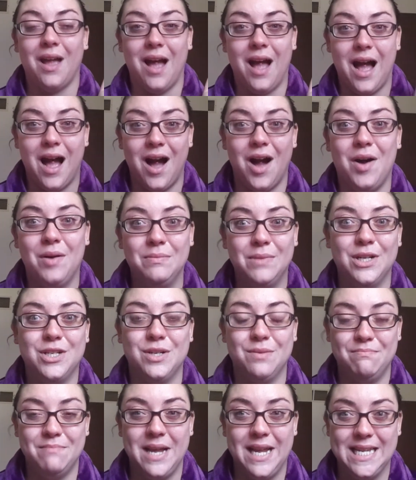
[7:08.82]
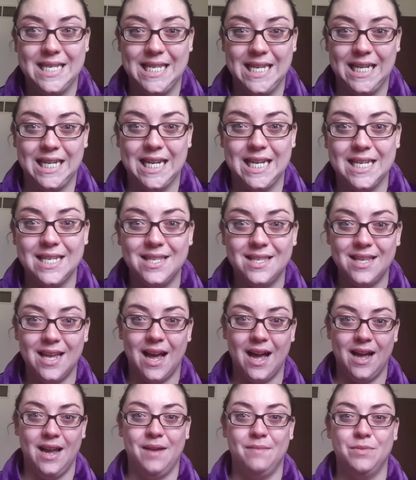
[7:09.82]
how much amazingness
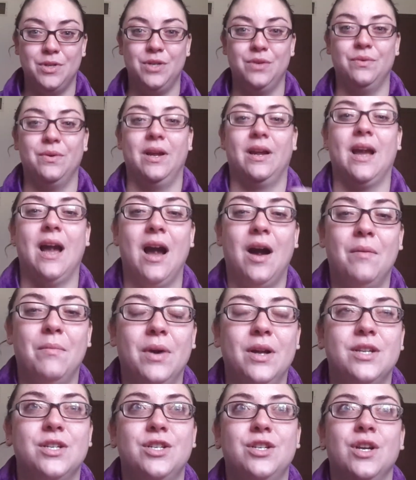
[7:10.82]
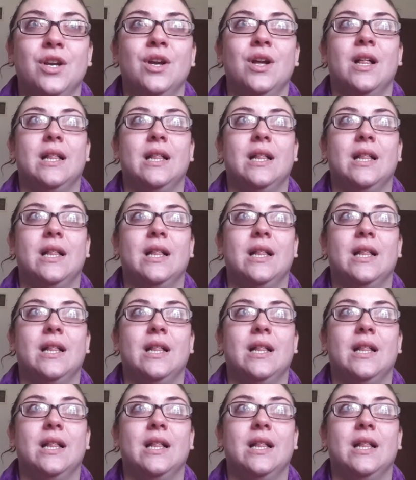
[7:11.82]
I am doing, how much